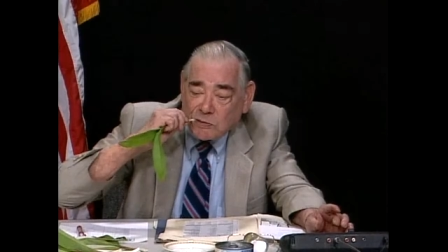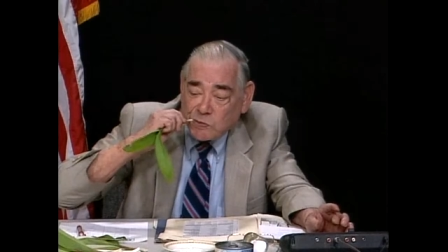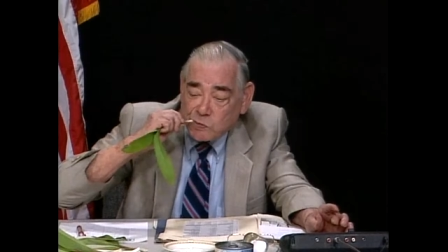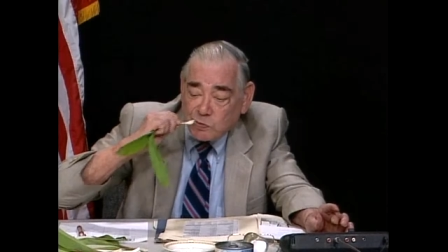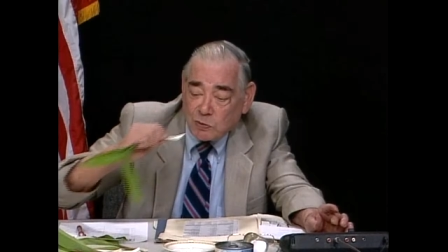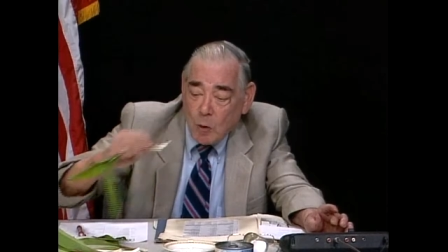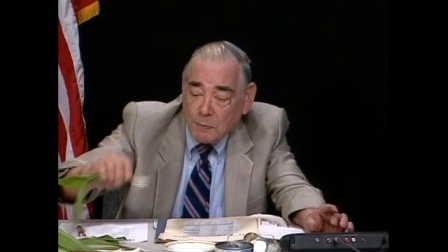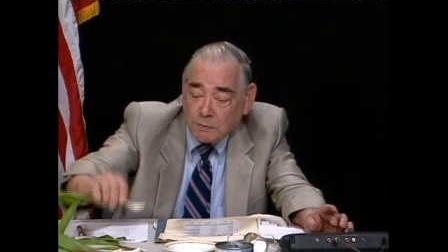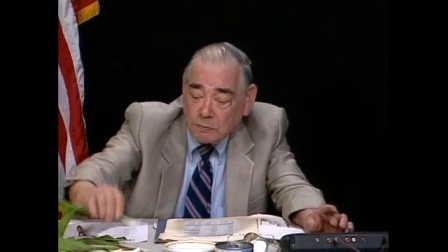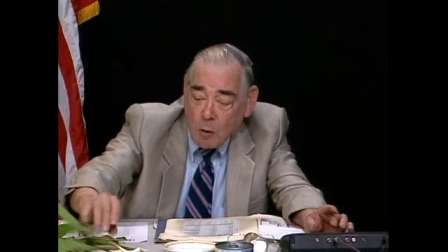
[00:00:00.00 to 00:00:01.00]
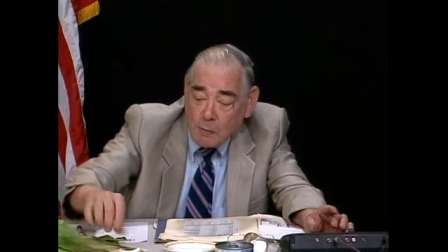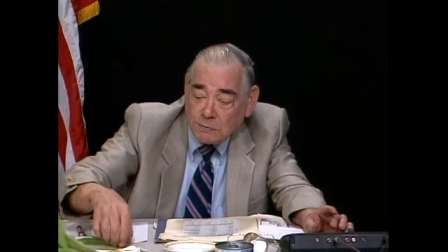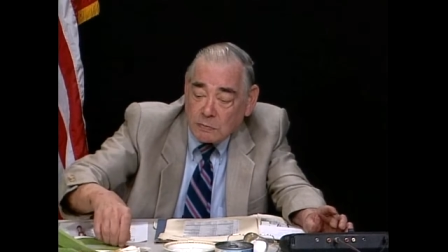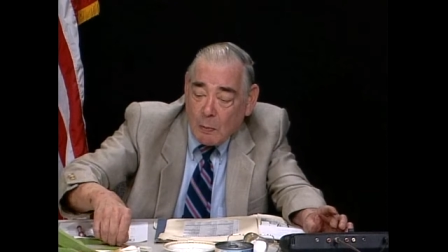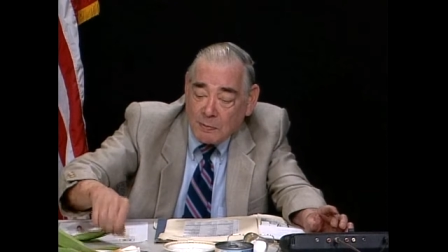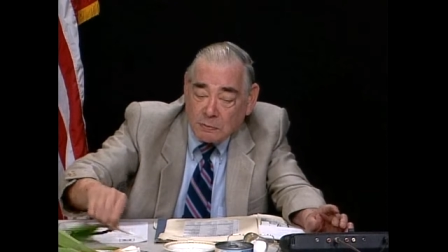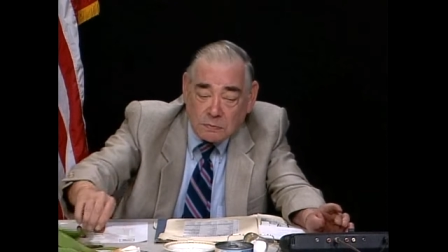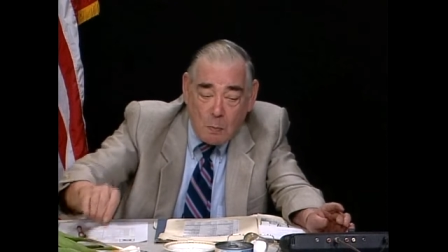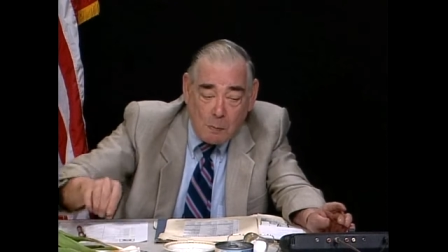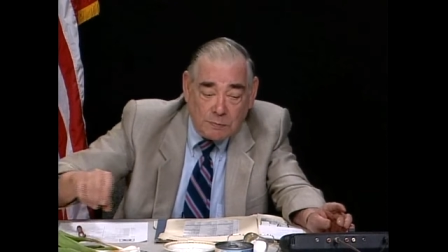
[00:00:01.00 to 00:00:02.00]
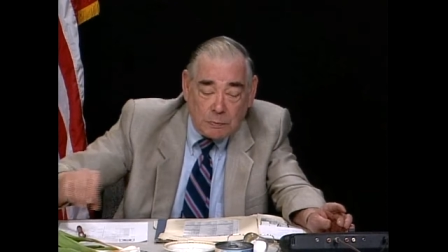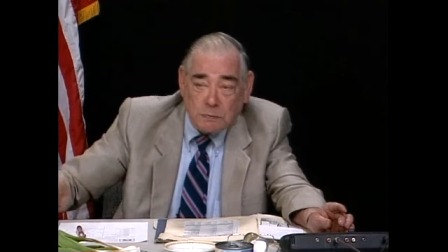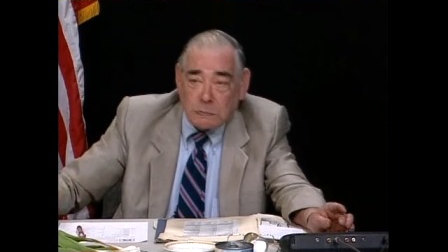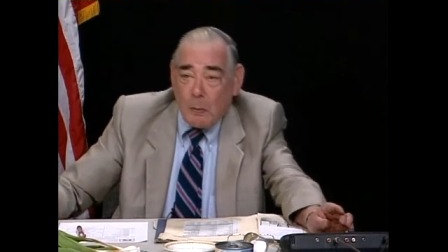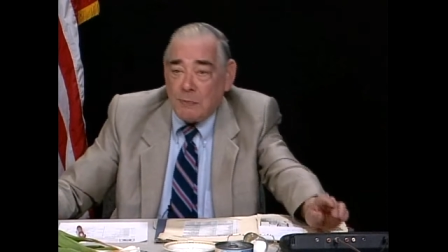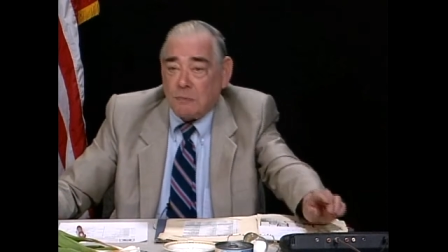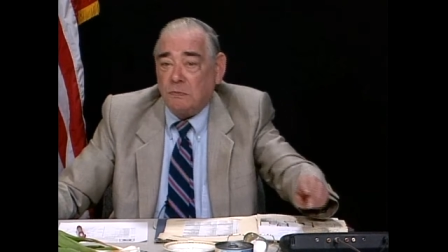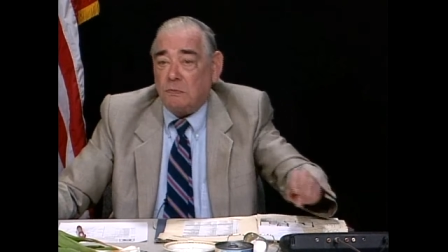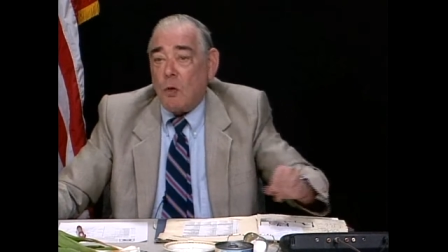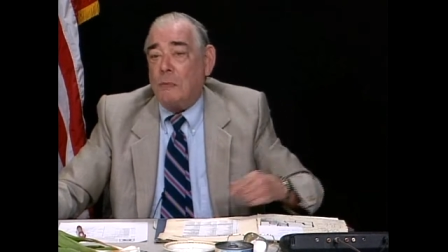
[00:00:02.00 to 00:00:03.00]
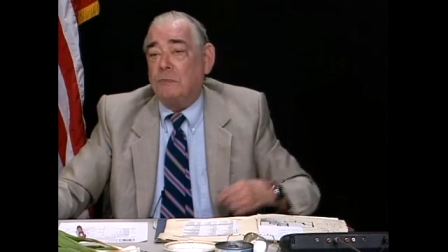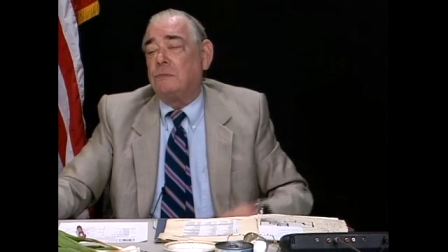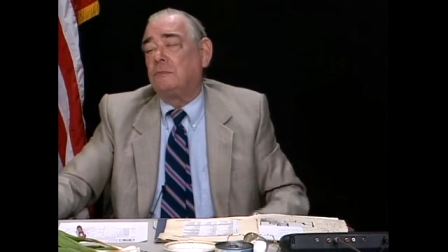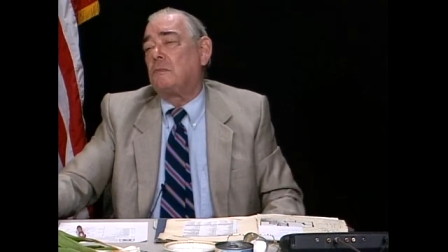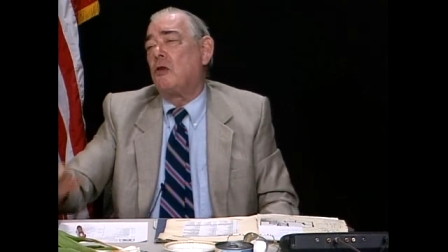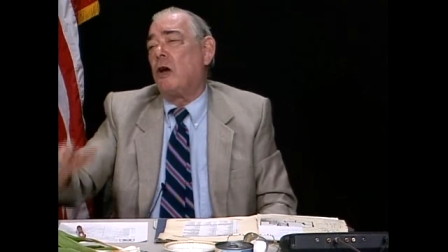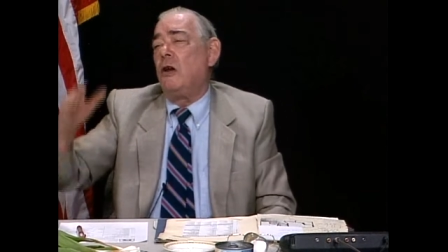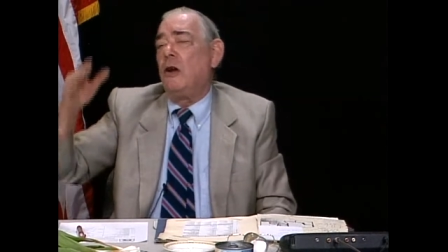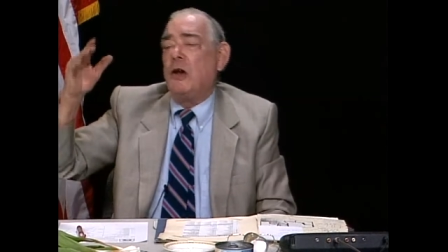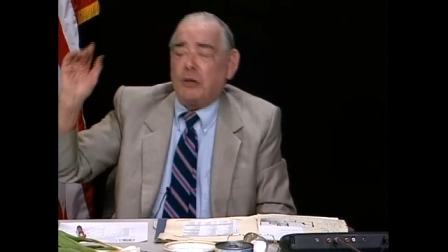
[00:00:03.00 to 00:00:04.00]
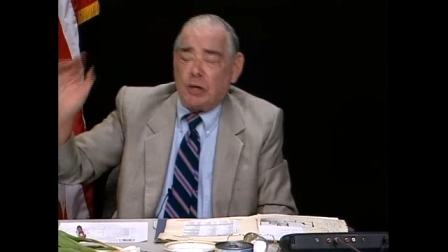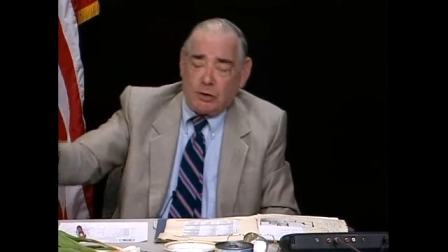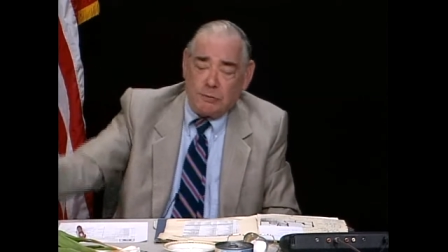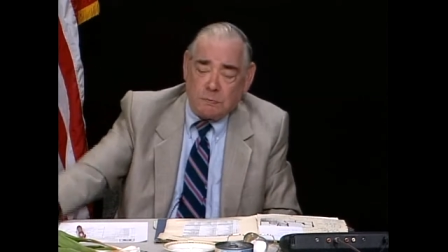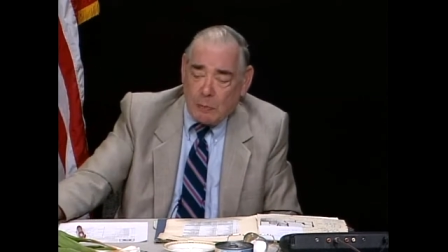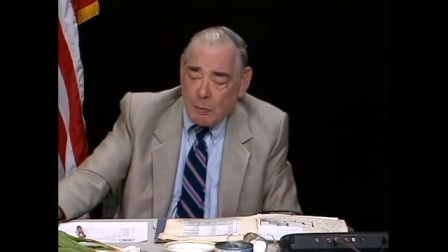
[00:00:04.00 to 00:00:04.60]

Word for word: and he's going to shoot me with his breath. Mm, mm, mm. Mmm, delicious.